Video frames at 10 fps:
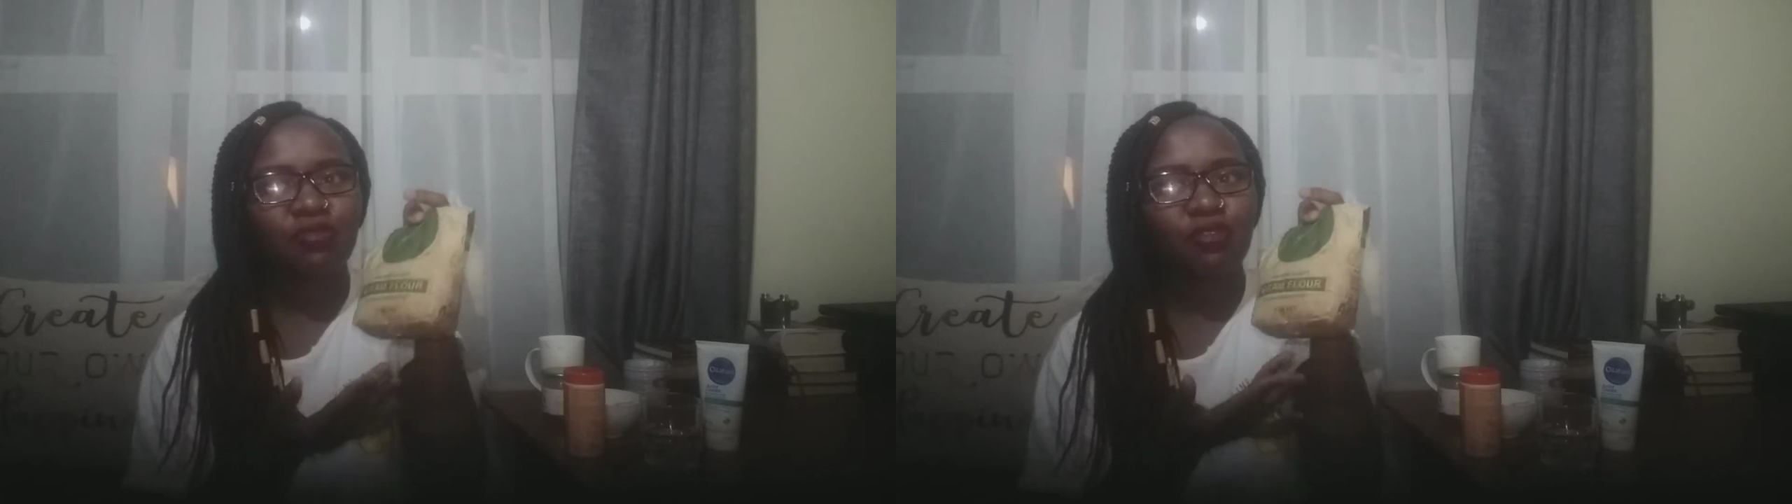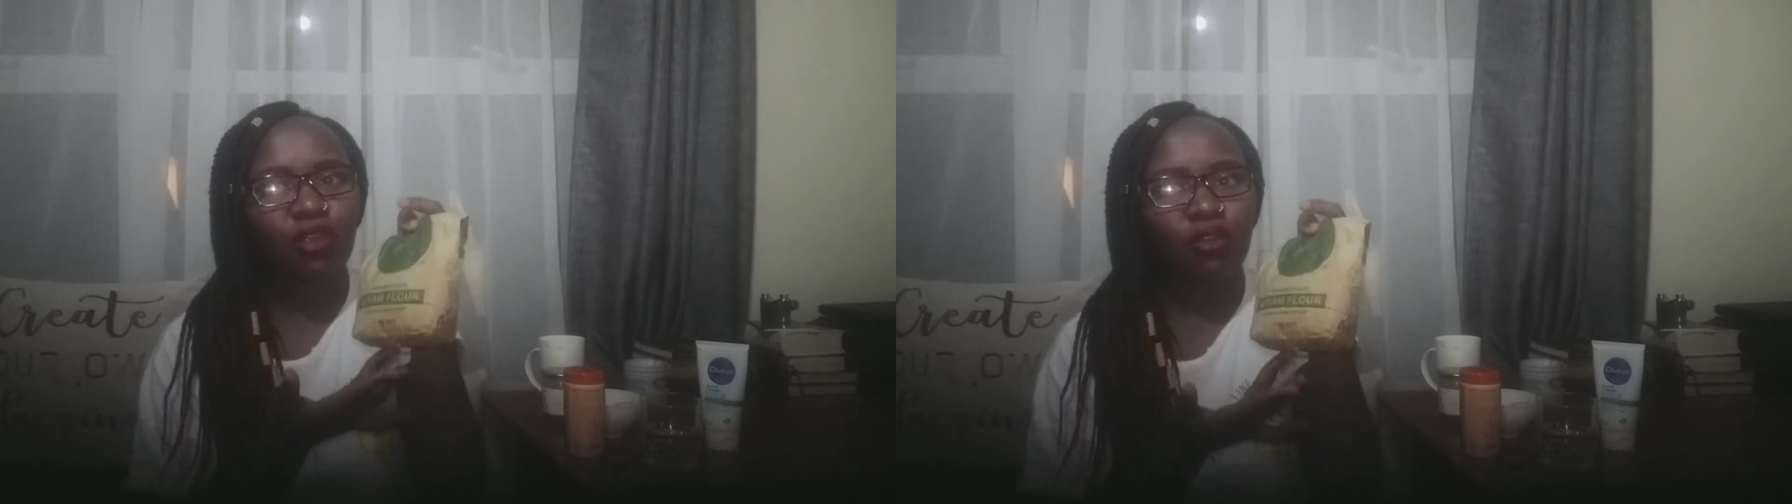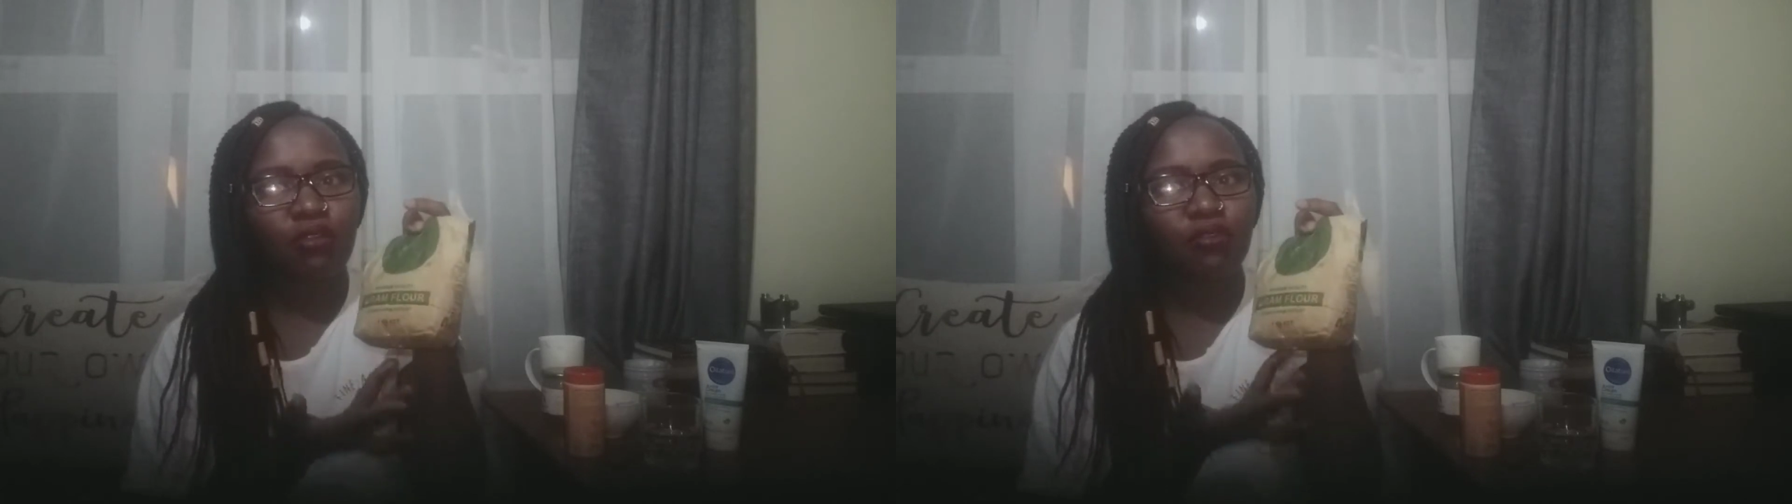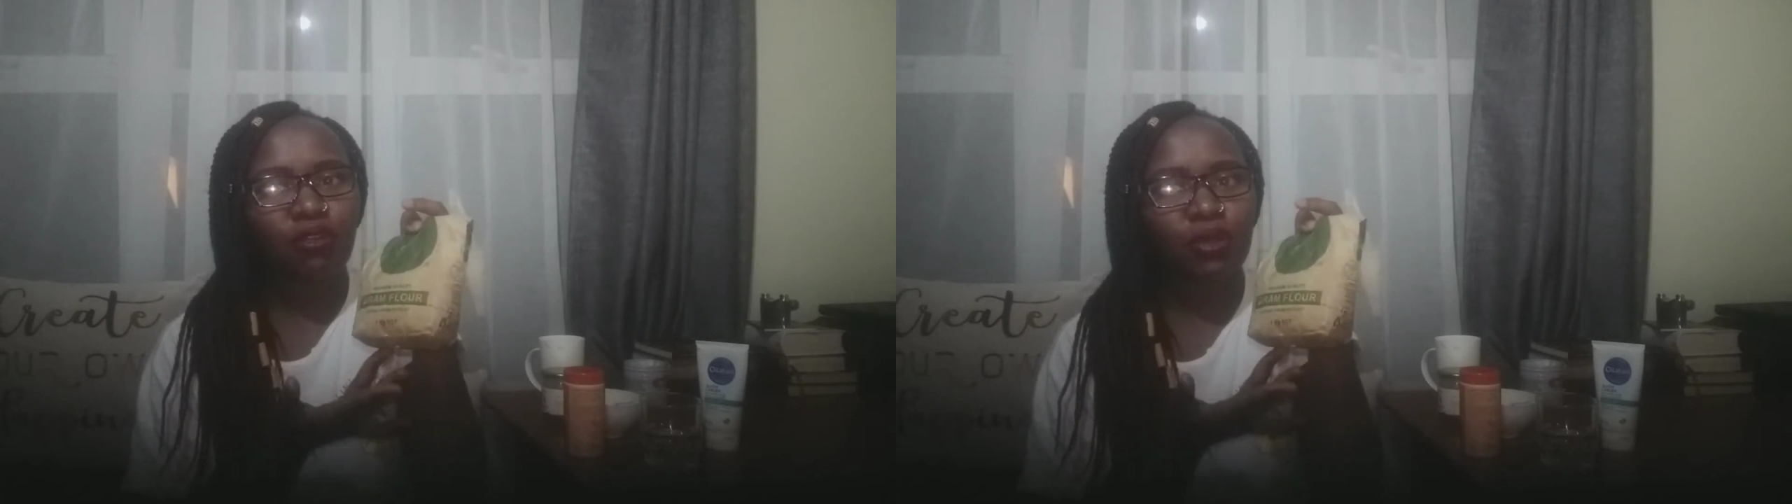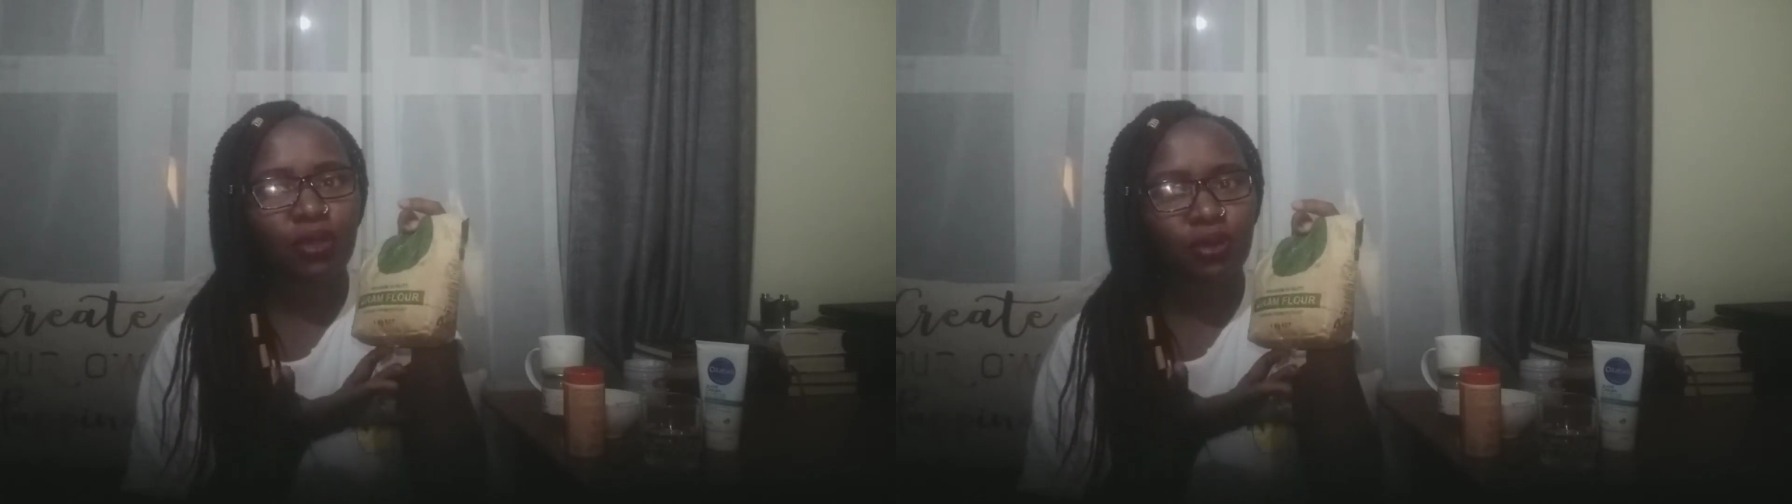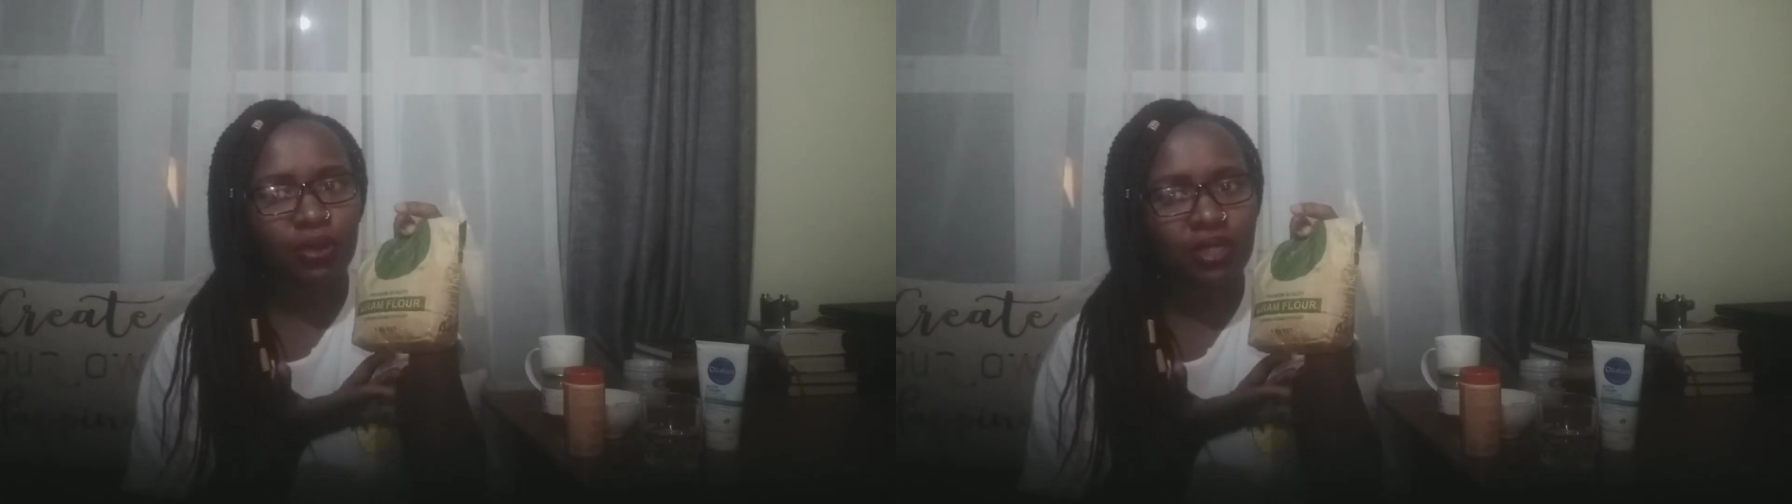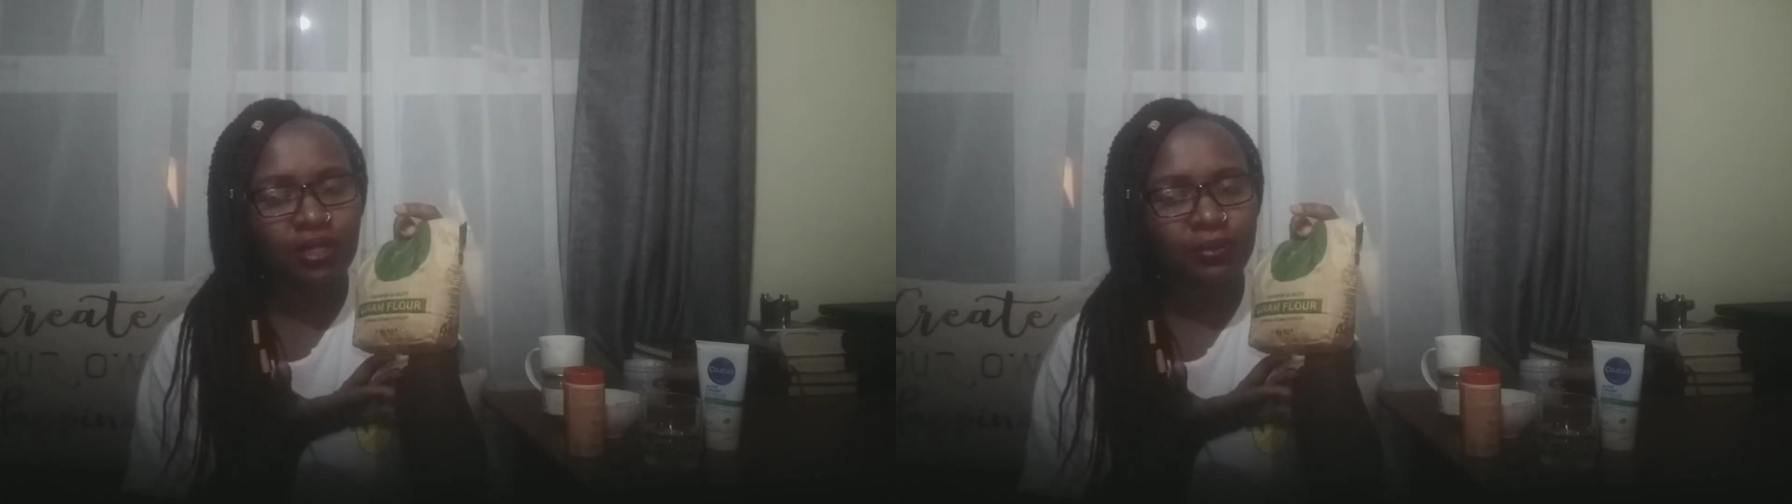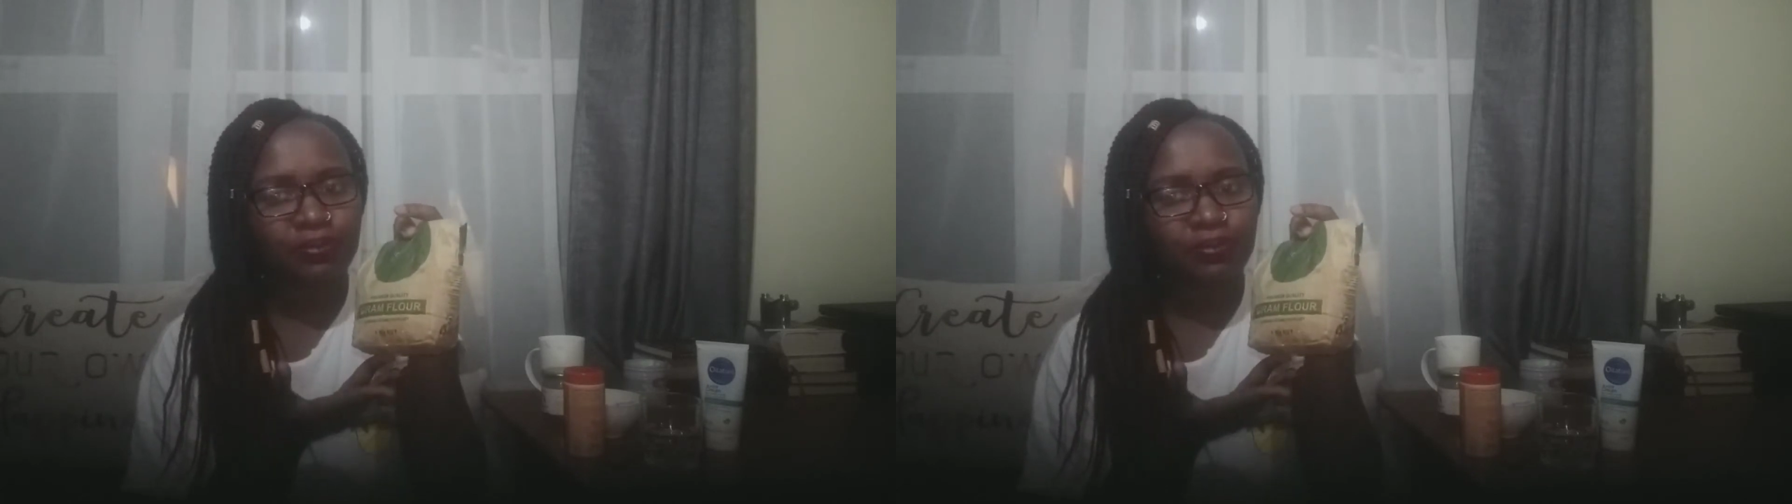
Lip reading: very good